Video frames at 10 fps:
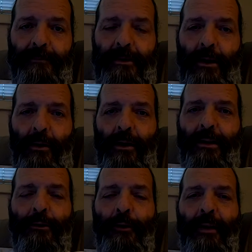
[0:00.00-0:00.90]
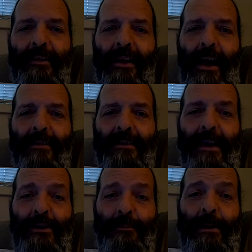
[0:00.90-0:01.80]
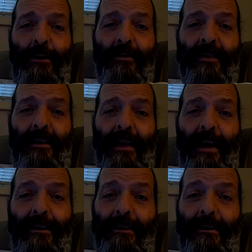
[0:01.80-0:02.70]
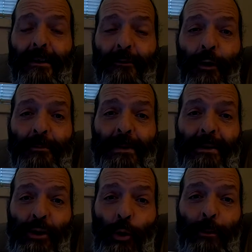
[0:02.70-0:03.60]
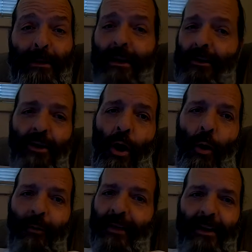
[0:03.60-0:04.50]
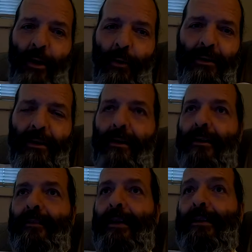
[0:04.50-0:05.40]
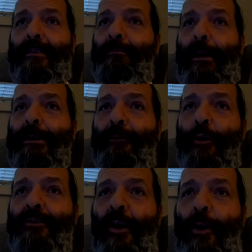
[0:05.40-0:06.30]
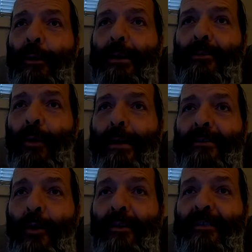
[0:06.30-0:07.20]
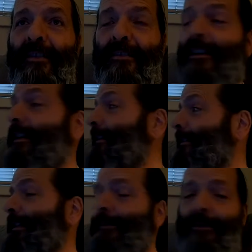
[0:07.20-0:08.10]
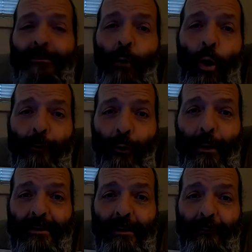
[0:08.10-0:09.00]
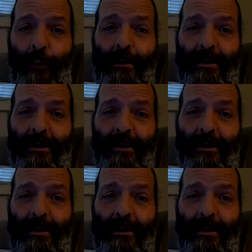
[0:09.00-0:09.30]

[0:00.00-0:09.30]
You'd think the guys at HP could say that. As far as being human, no, they don't. It's money first always, right? So this is even more of a reason for me